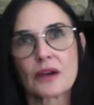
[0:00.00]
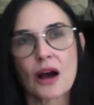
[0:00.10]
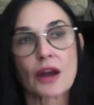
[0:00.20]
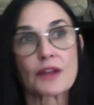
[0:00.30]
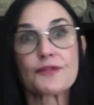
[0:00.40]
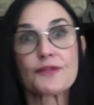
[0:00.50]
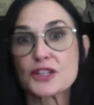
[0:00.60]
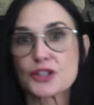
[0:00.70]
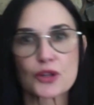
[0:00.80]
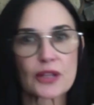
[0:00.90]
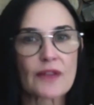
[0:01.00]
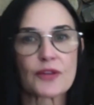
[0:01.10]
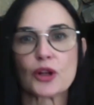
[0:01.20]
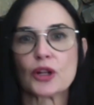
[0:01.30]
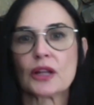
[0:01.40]
a physical
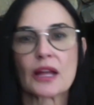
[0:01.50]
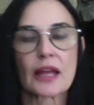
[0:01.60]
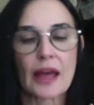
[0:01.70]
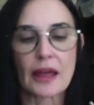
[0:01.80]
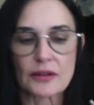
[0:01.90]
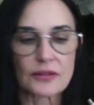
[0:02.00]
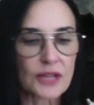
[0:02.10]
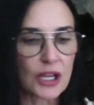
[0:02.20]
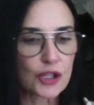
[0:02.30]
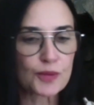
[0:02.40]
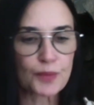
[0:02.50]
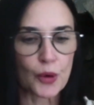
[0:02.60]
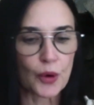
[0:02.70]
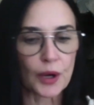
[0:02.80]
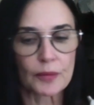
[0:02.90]
level and
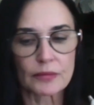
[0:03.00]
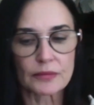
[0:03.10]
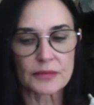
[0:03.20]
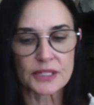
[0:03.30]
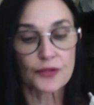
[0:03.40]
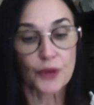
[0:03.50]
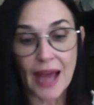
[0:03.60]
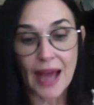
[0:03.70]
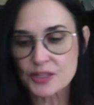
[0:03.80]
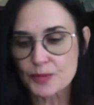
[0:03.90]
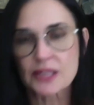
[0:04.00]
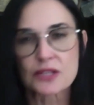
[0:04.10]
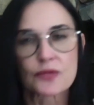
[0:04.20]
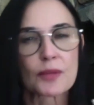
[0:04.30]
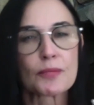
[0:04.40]
exploring different aspects
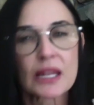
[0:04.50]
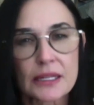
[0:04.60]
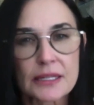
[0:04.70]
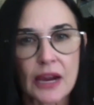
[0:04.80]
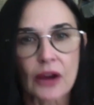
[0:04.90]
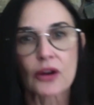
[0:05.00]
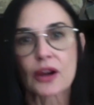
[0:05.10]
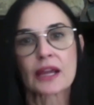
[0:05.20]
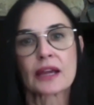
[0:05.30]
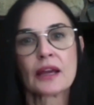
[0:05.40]
of the military,